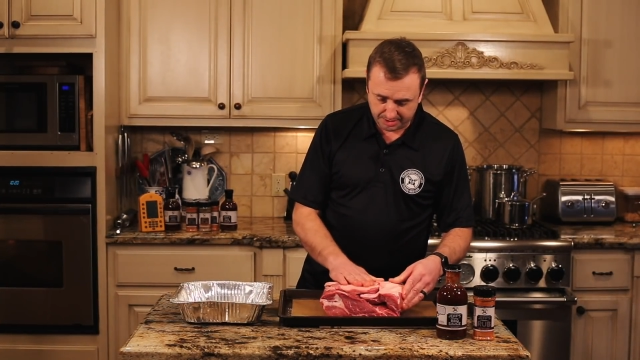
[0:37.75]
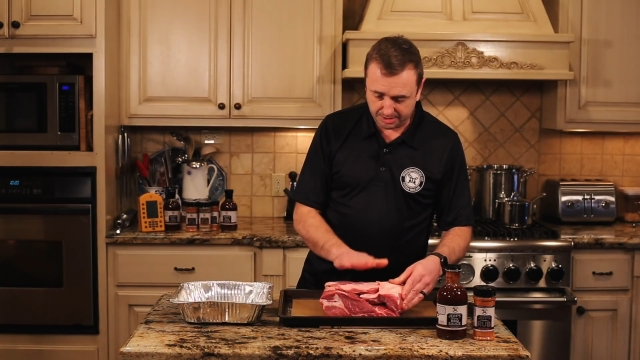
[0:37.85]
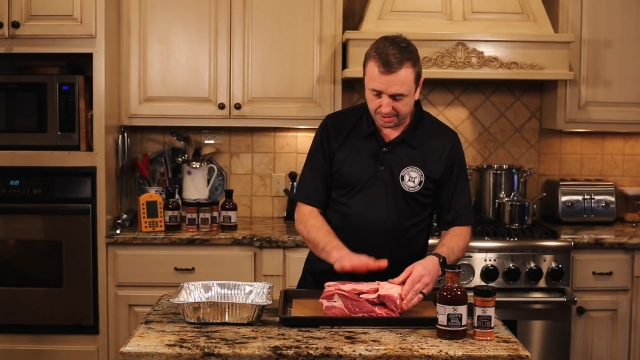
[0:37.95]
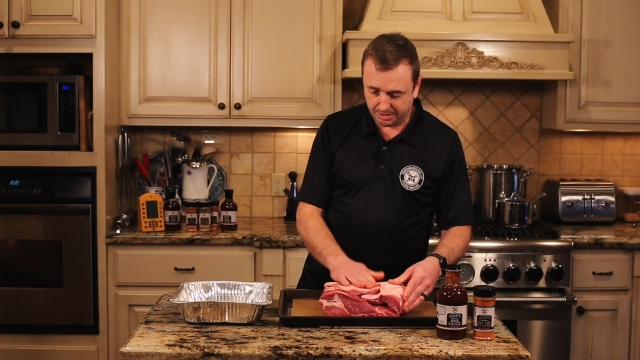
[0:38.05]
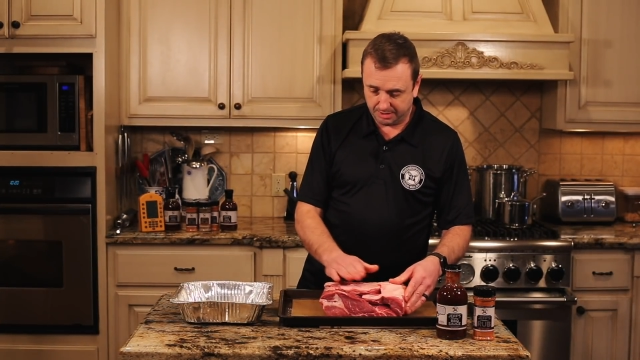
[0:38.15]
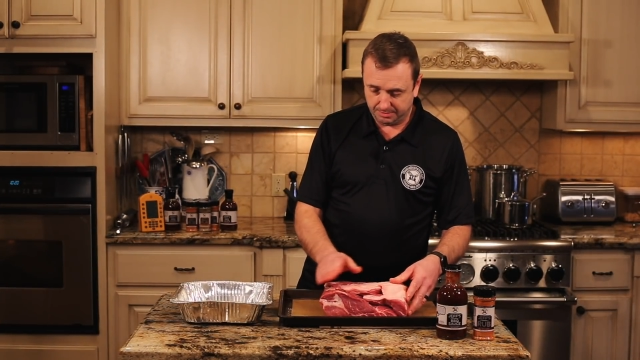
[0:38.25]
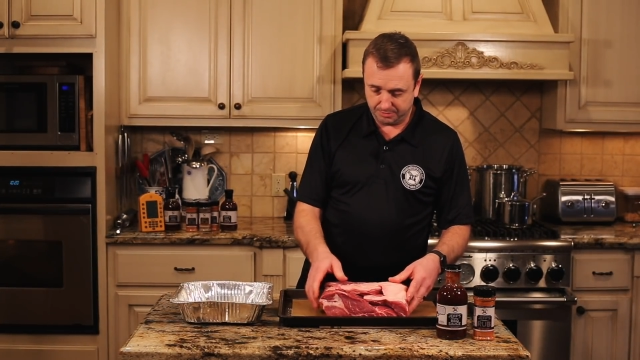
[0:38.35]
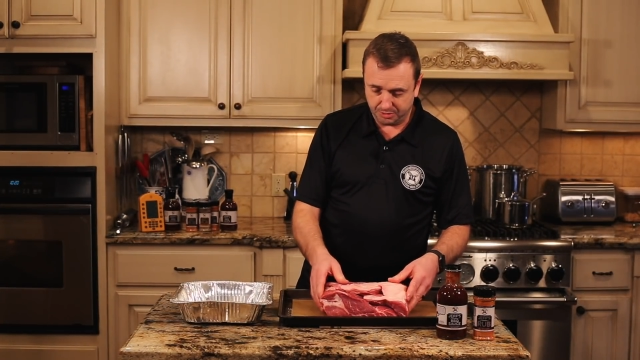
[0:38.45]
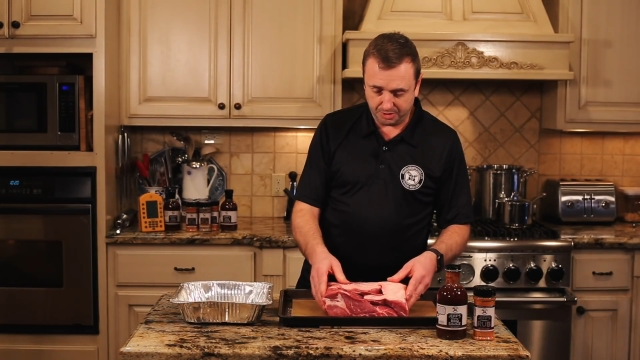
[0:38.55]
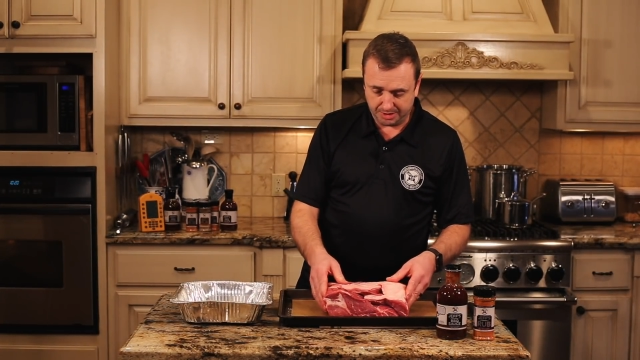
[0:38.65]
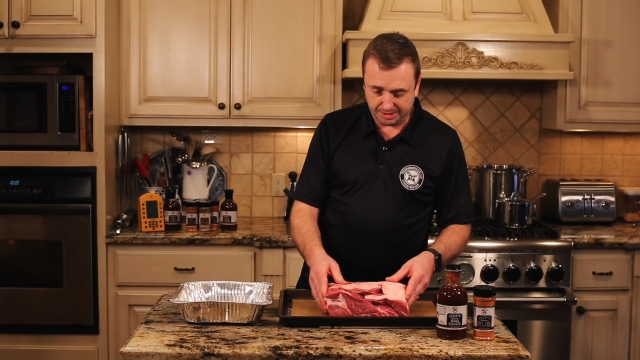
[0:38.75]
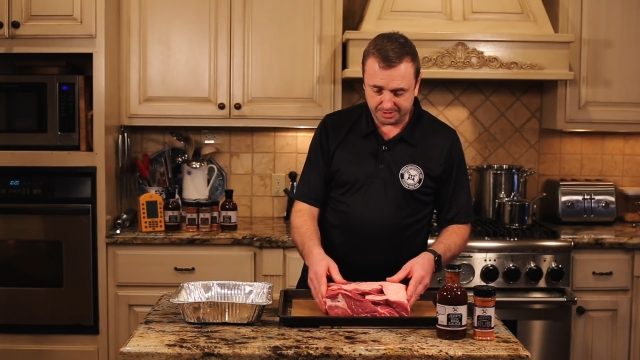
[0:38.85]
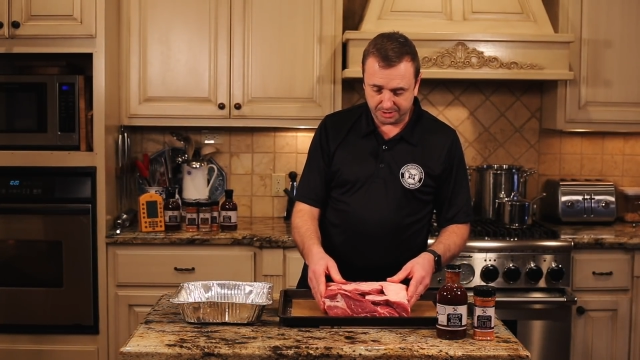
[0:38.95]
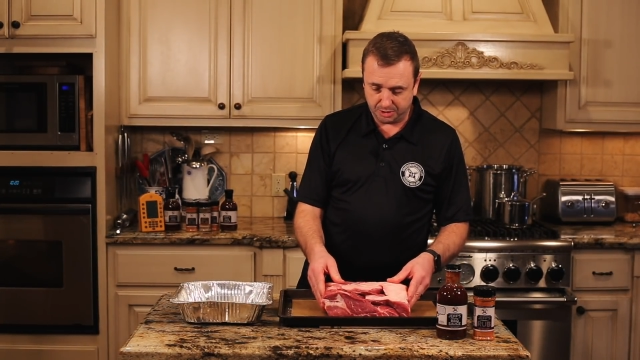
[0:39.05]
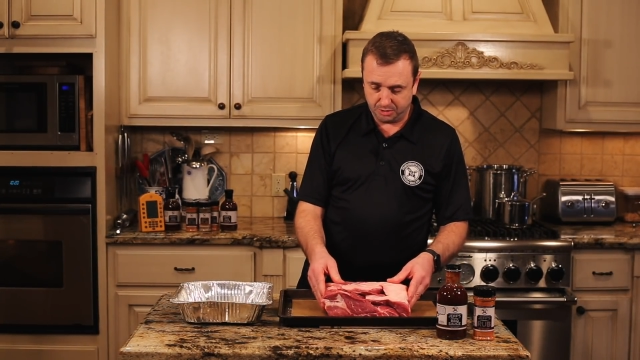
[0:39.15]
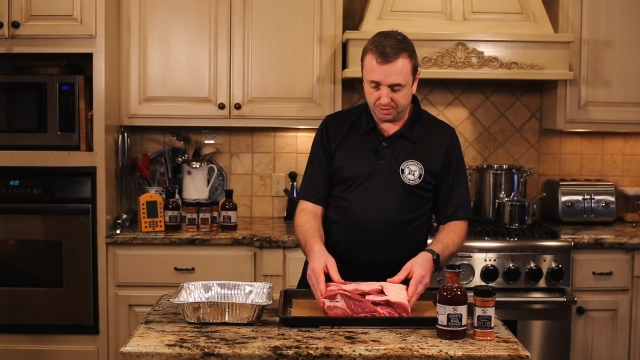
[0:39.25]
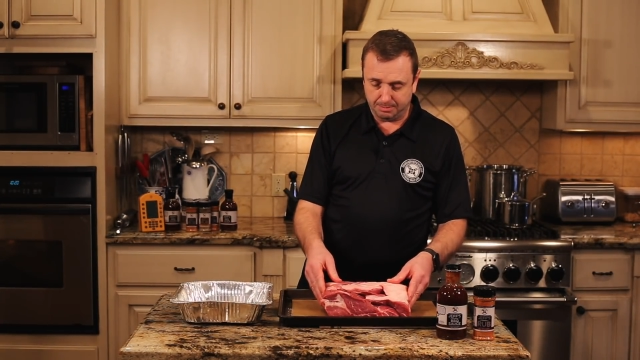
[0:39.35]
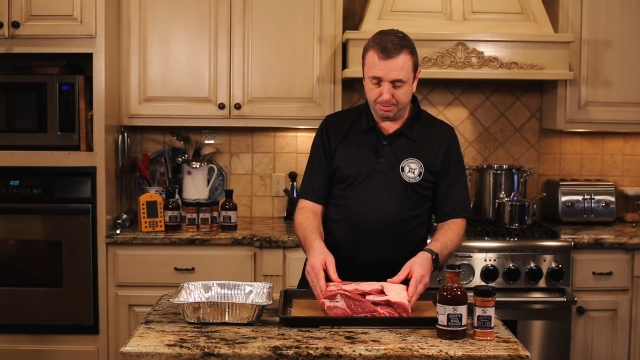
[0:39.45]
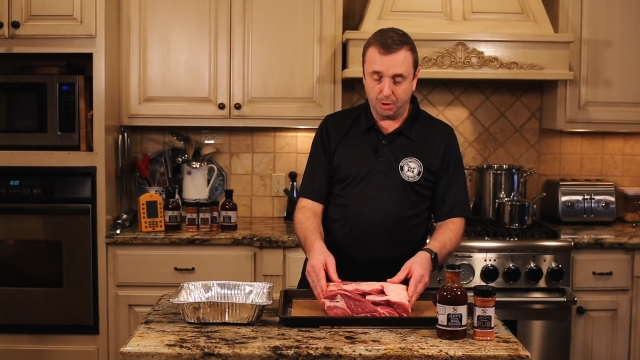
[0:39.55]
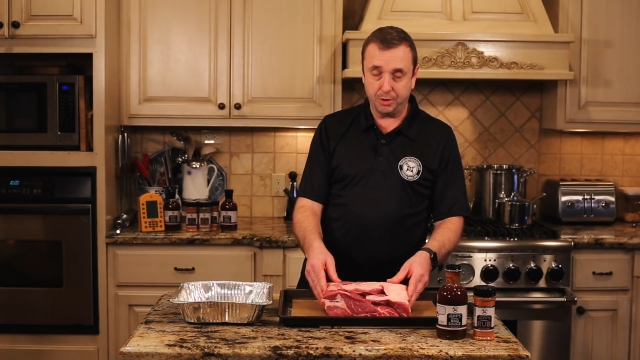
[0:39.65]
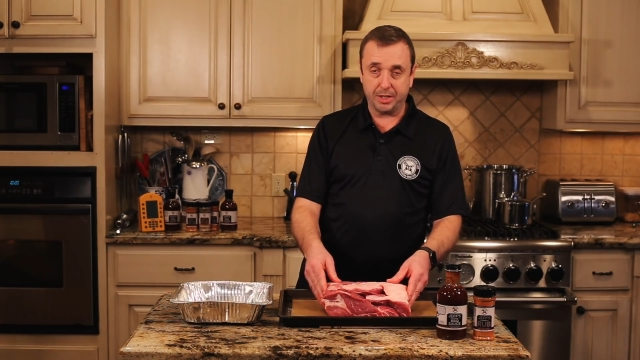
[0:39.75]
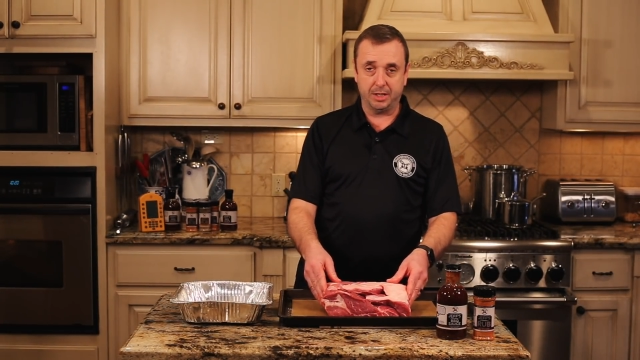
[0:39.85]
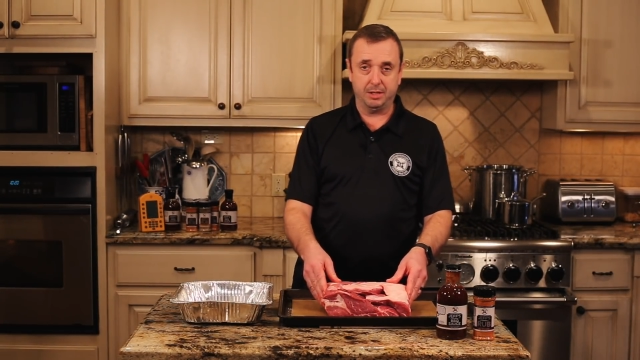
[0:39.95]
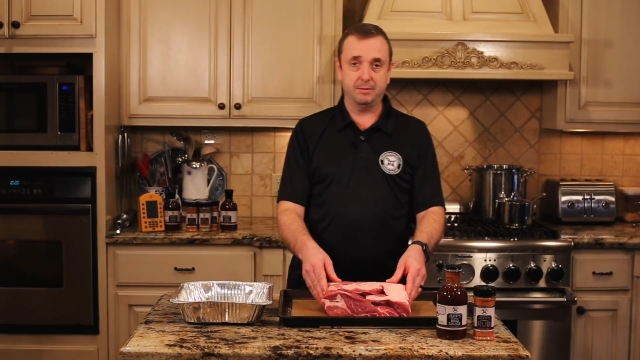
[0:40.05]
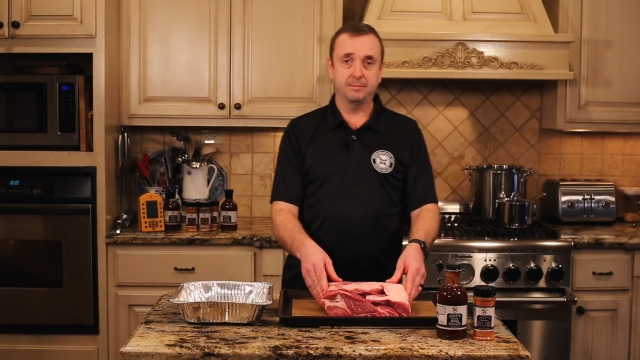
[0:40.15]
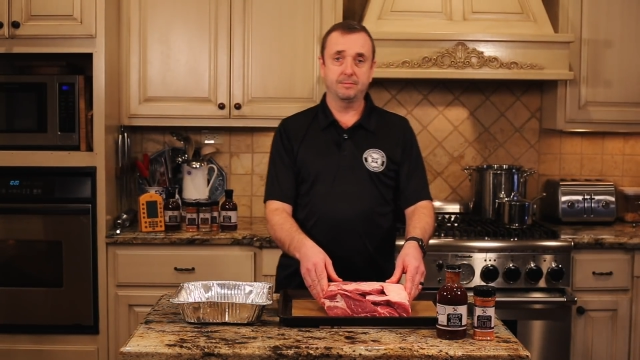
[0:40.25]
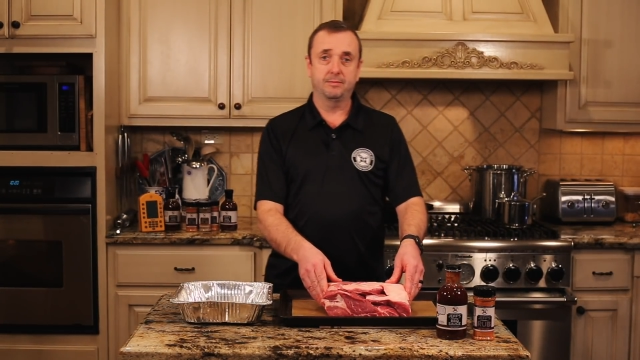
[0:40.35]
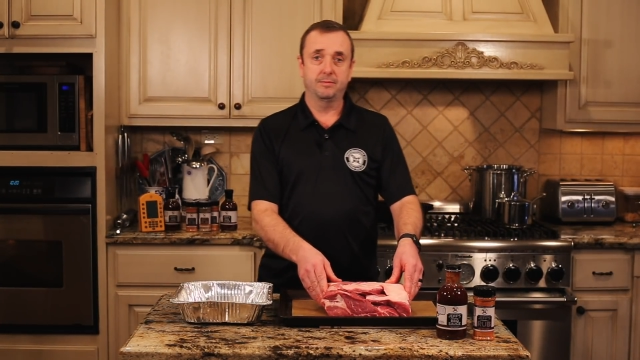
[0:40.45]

You can actually use a bone-in